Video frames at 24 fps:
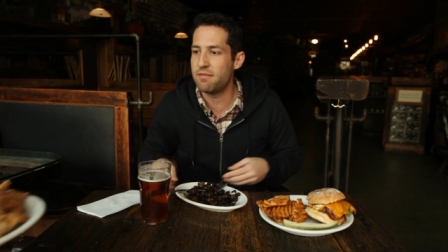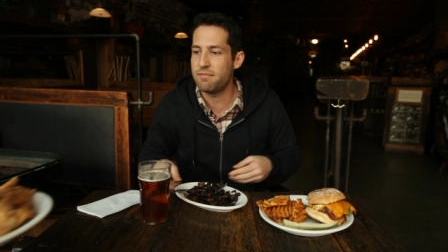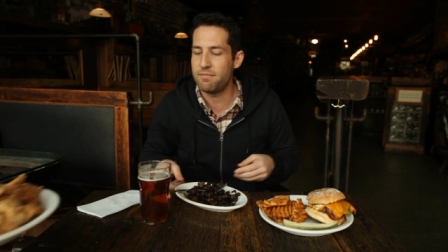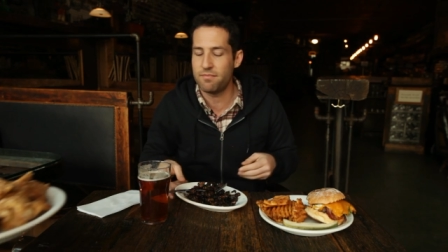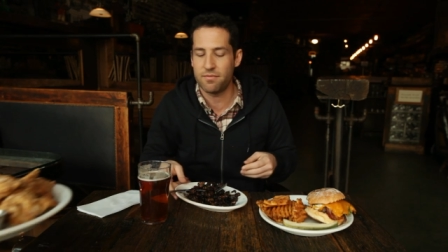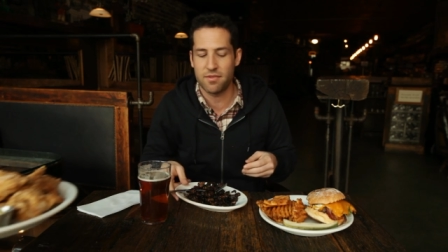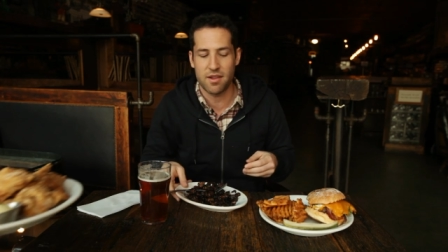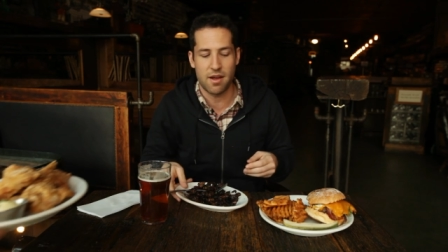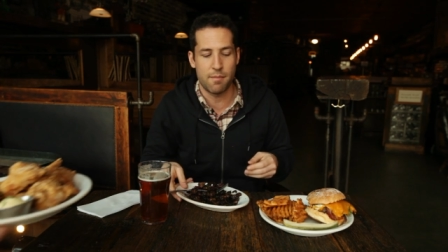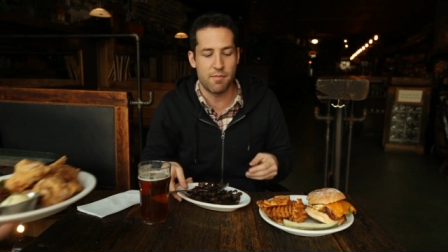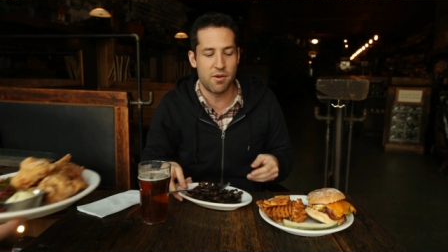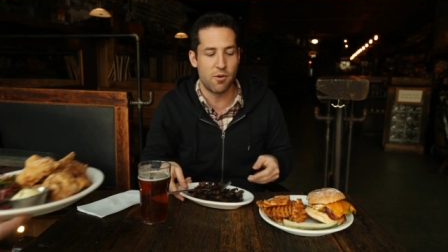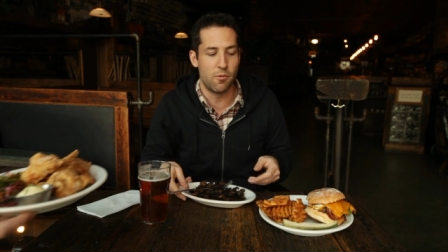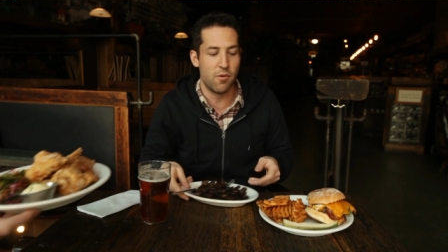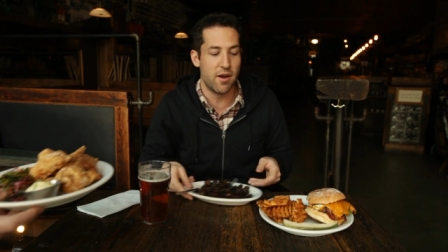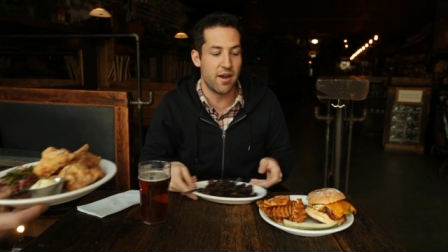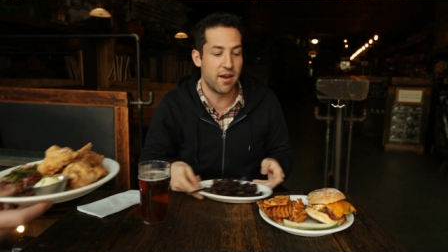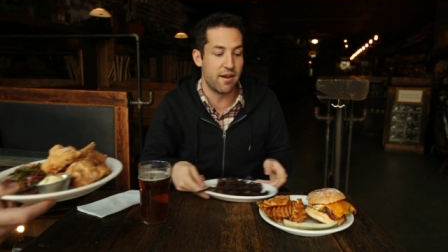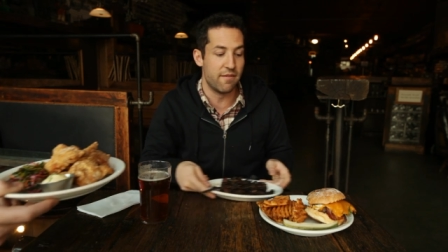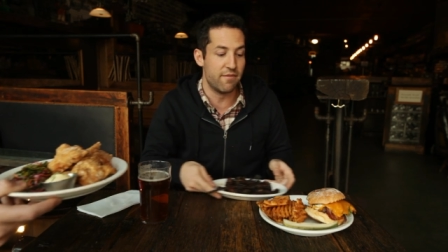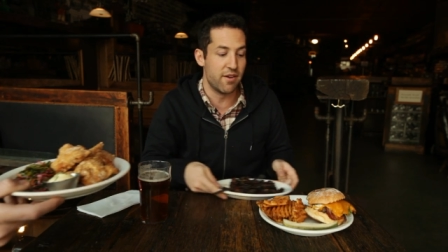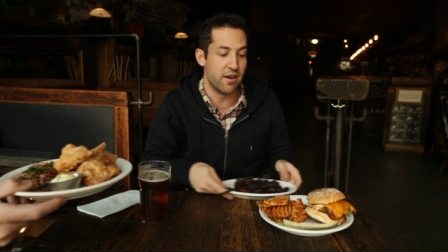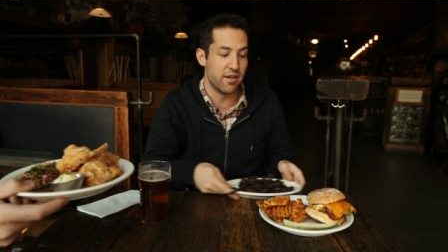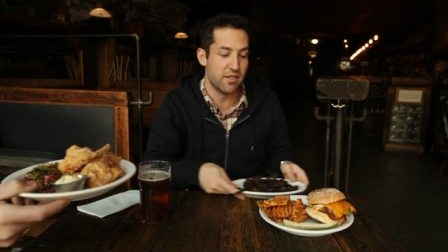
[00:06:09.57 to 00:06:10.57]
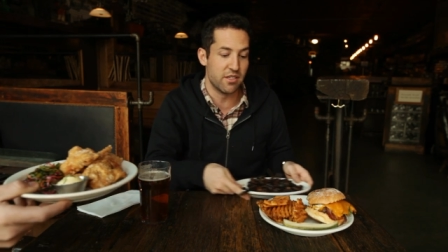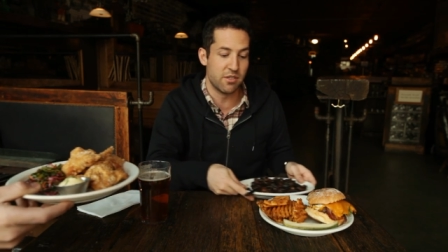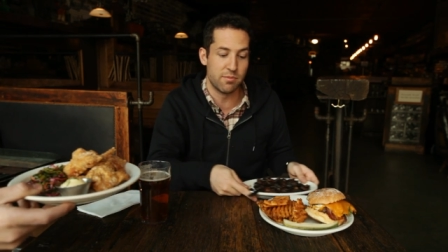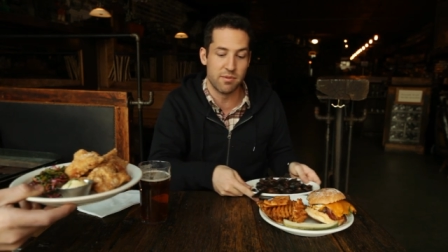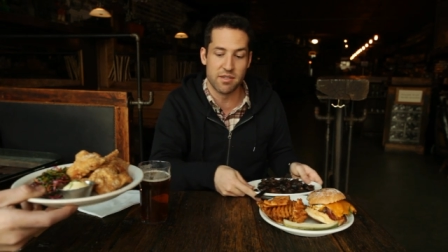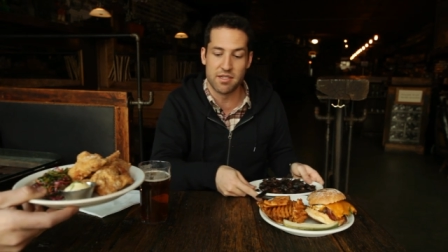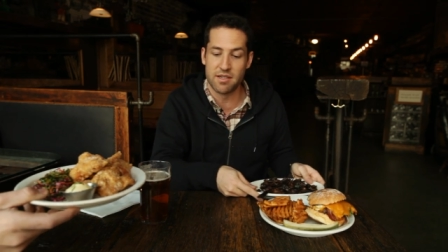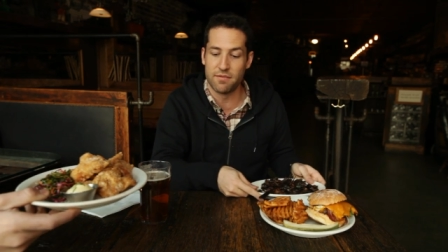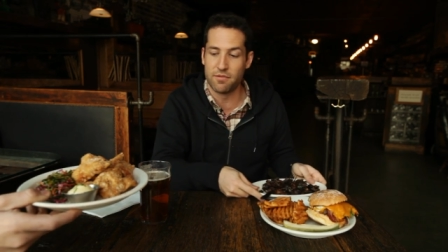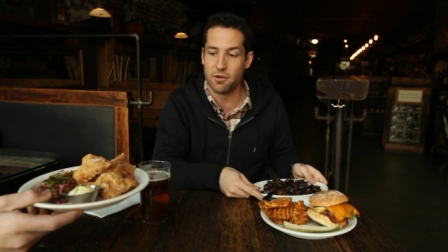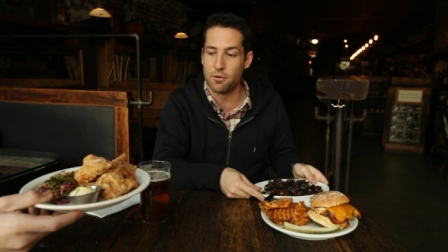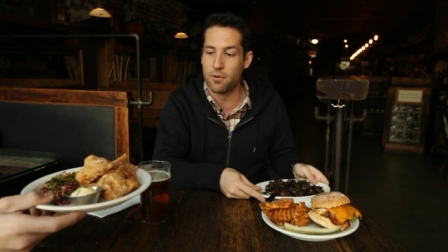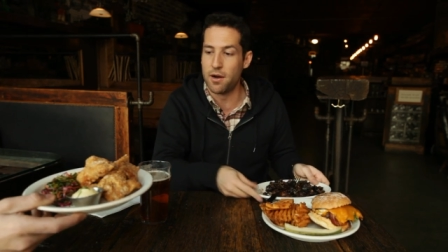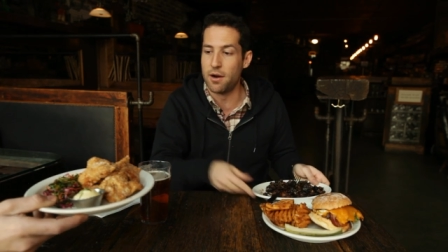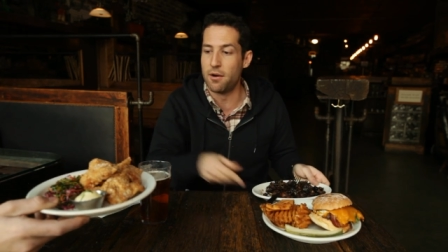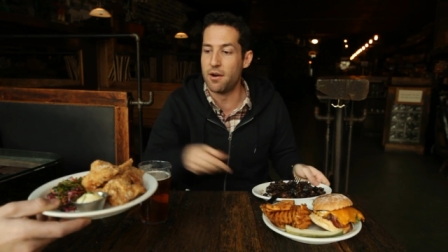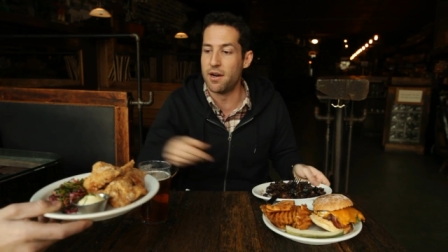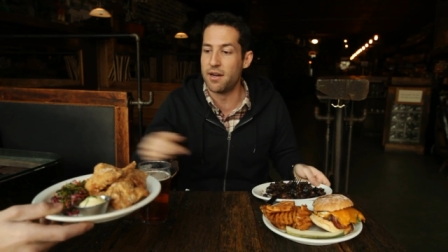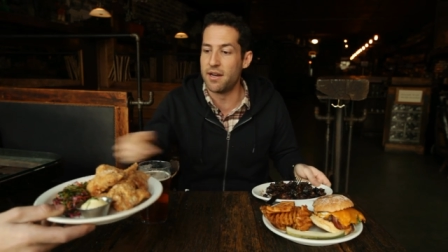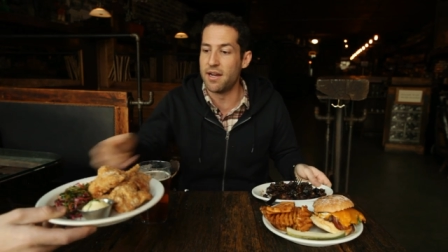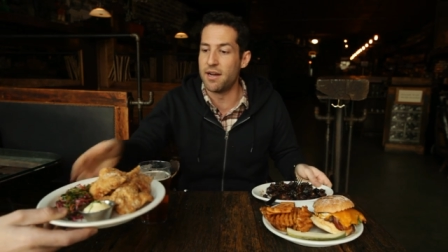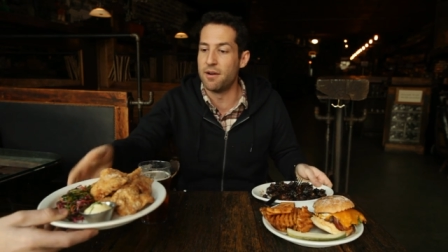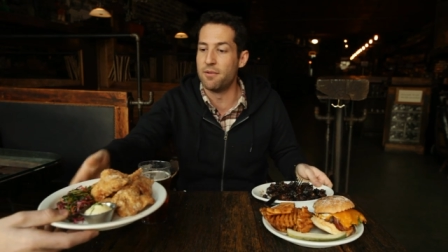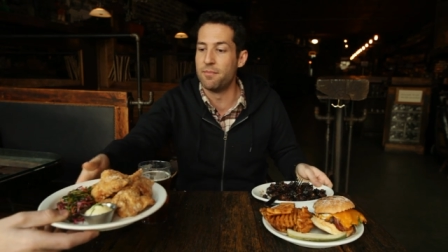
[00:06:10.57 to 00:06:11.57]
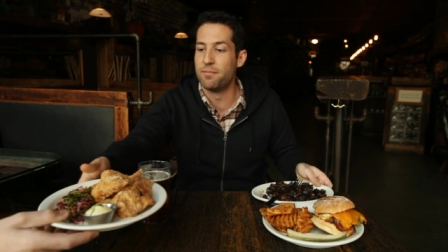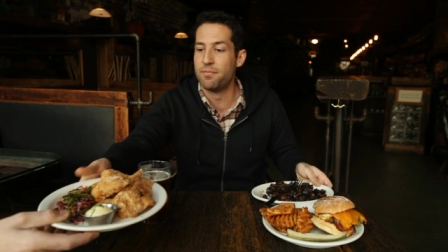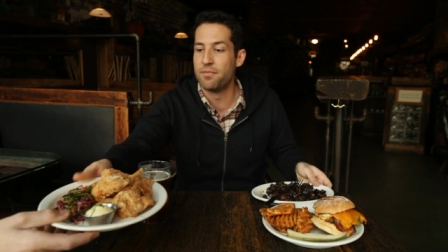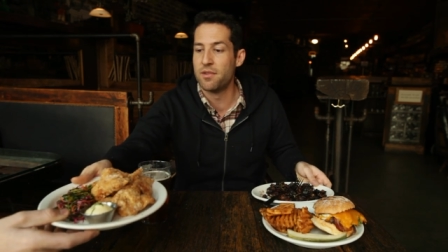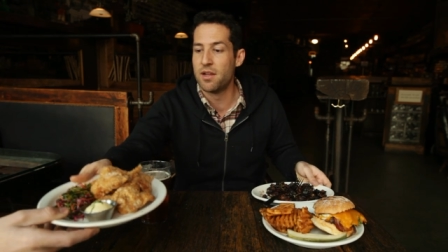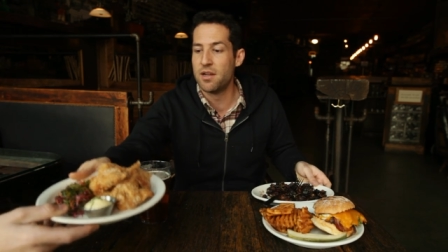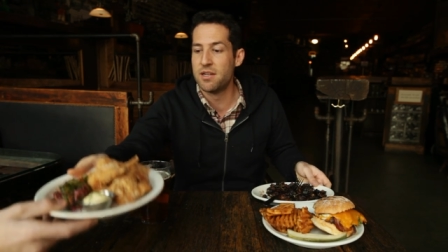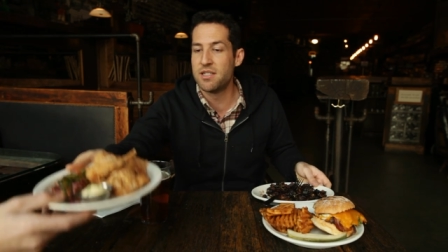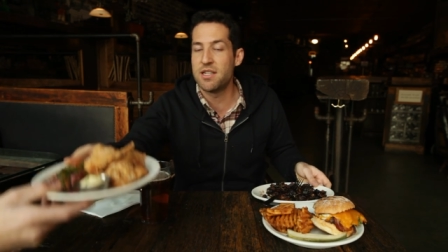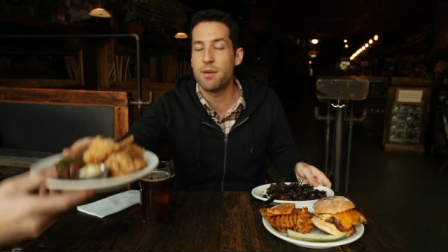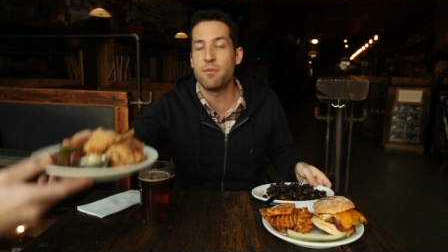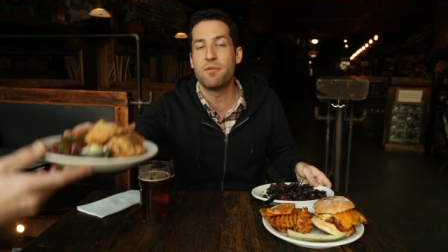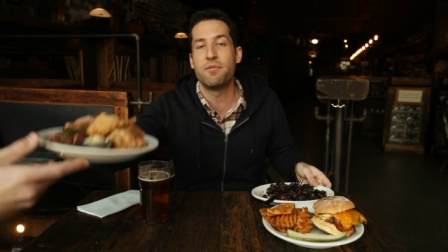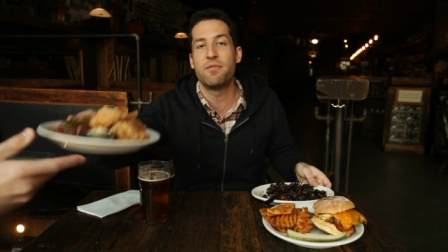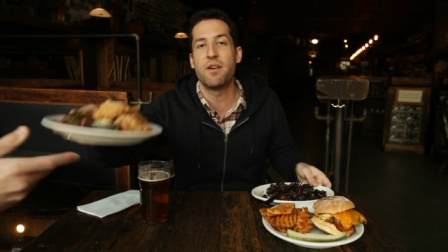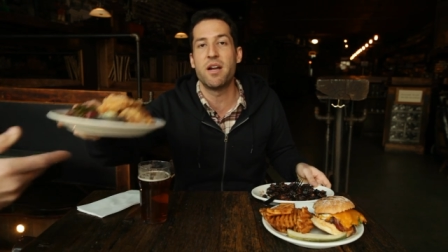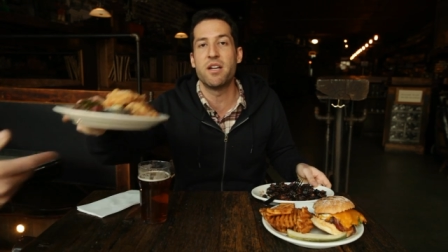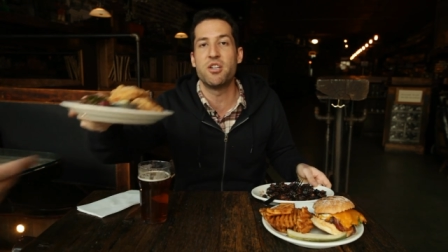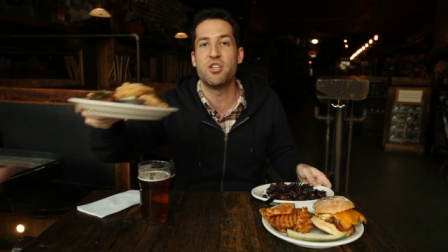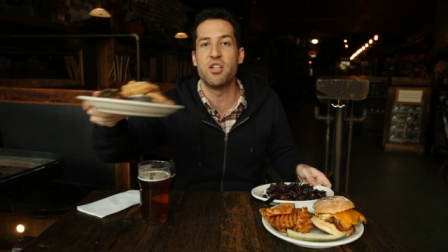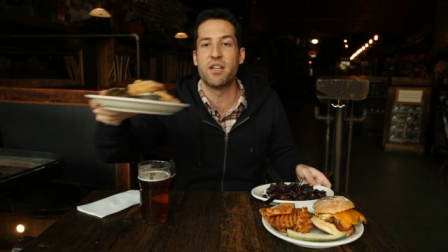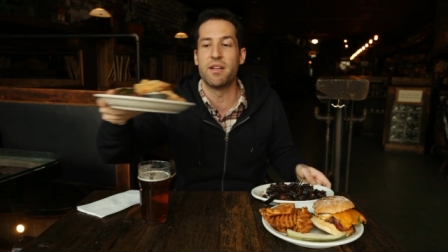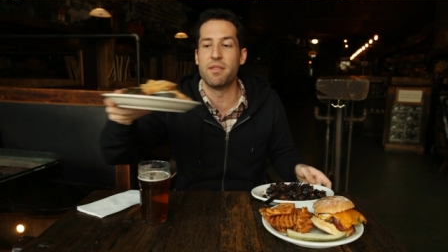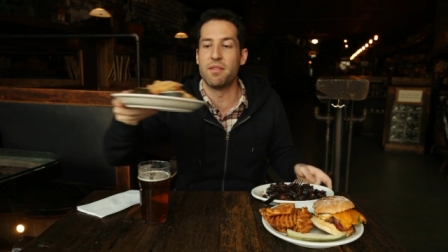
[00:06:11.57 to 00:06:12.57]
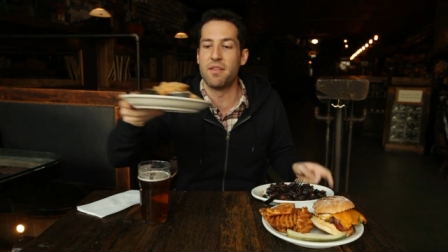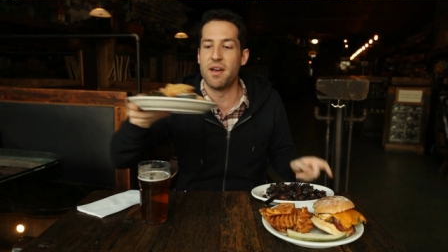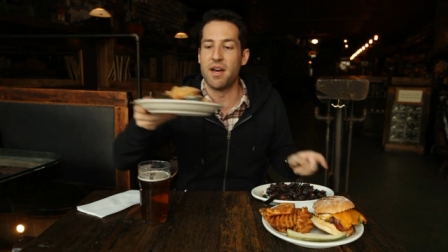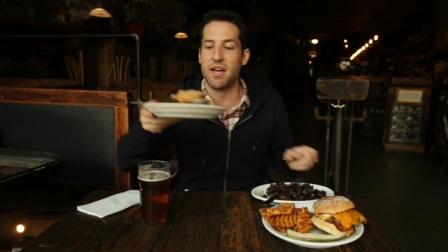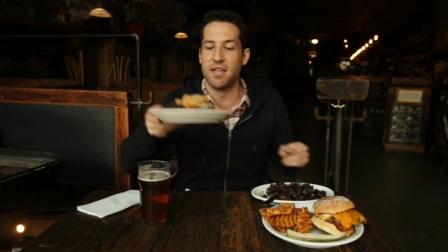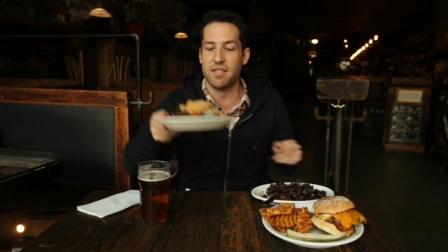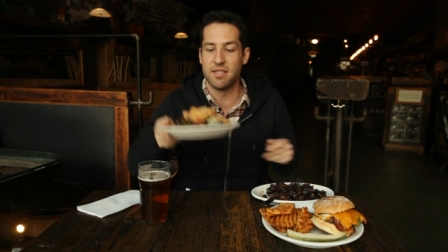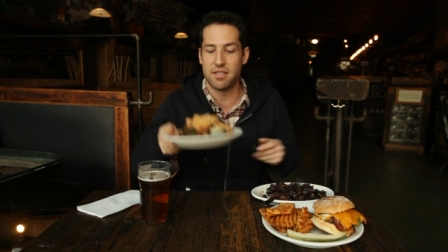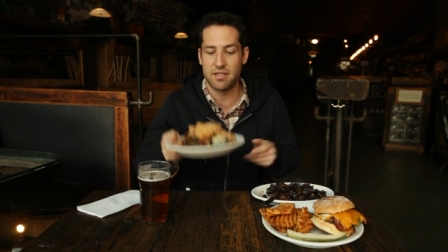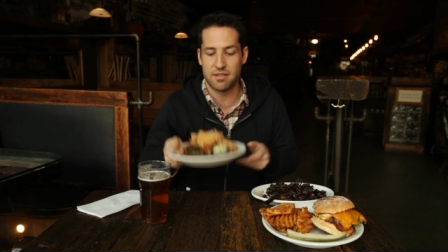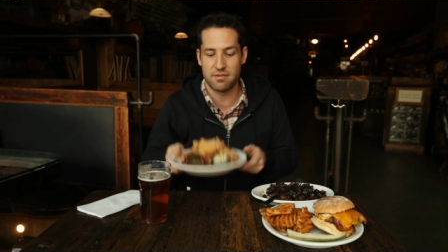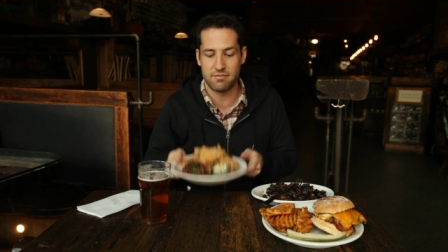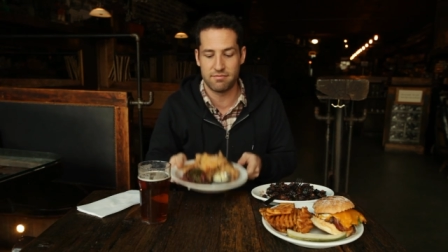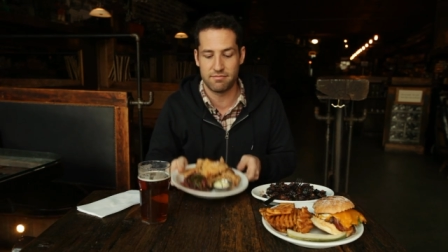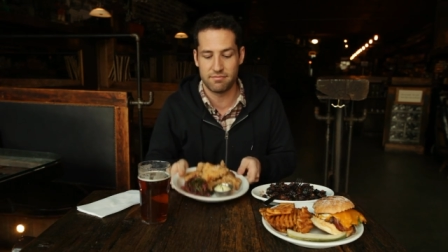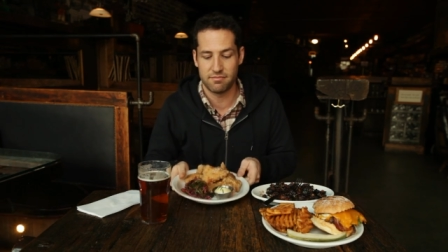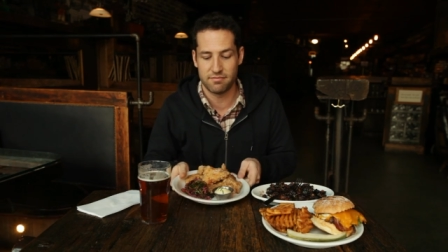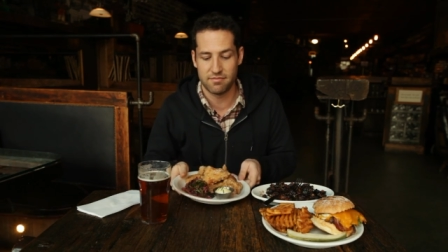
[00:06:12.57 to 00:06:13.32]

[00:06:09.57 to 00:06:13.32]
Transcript: I'm going to win in a very specific way right now. Double fried chicken thighs.